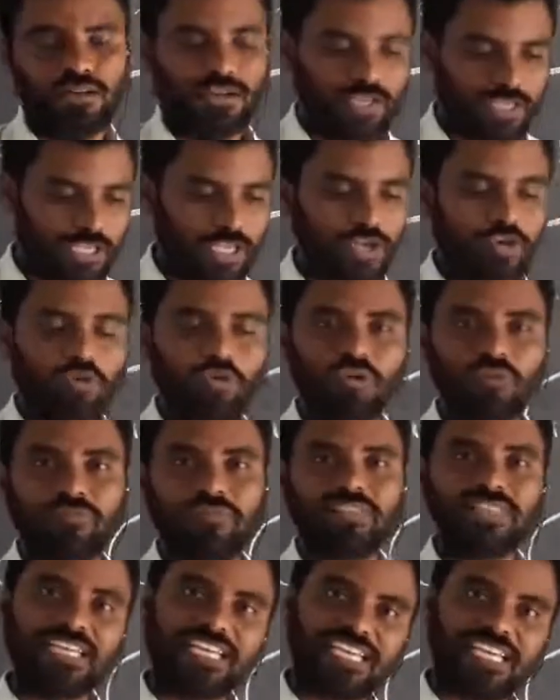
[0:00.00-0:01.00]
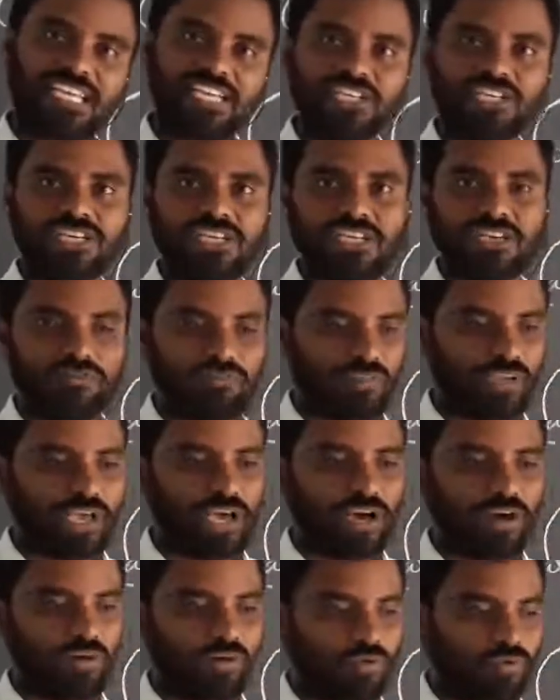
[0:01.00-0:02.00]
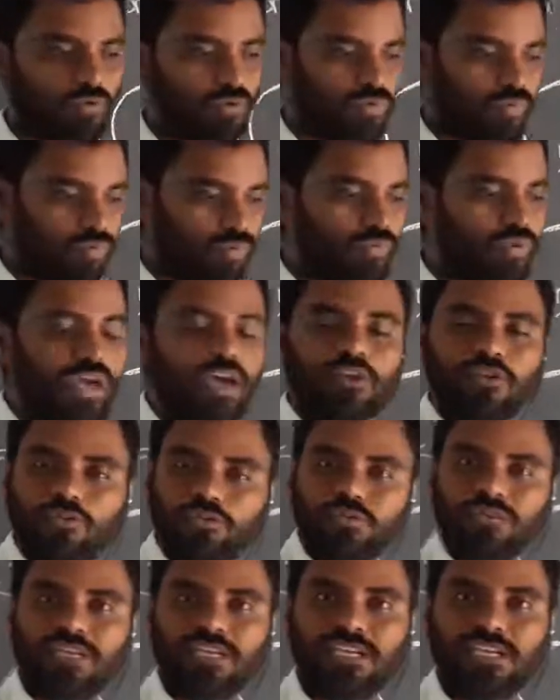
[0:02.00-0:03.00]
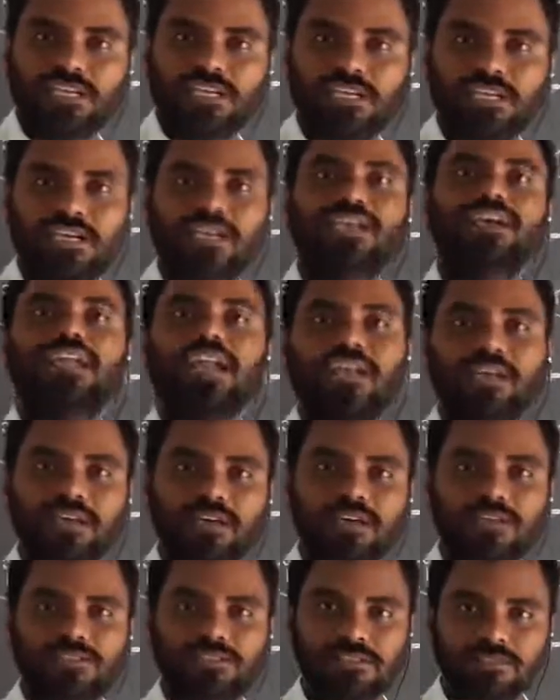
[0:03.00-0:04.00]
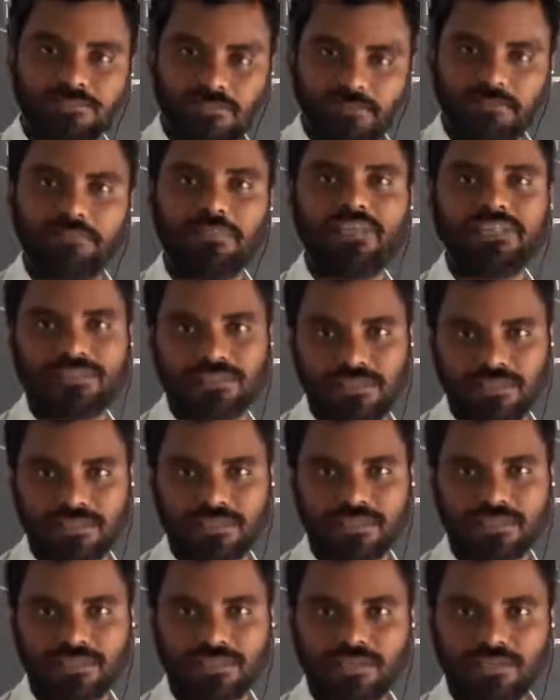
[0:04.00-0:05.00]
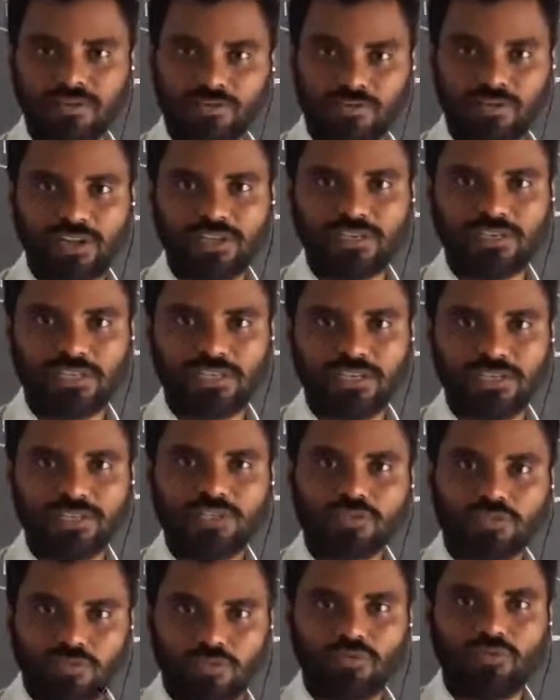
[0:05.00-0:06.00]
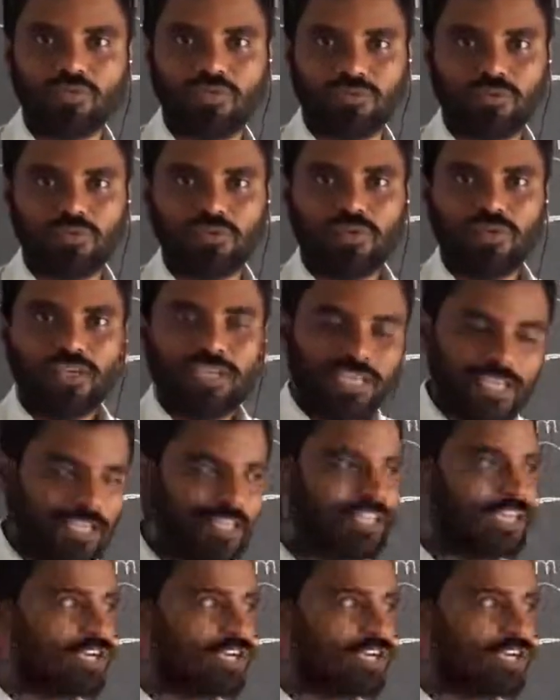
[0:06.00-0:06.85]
Including within kitchen, we are using grinders, mixers, right? So in that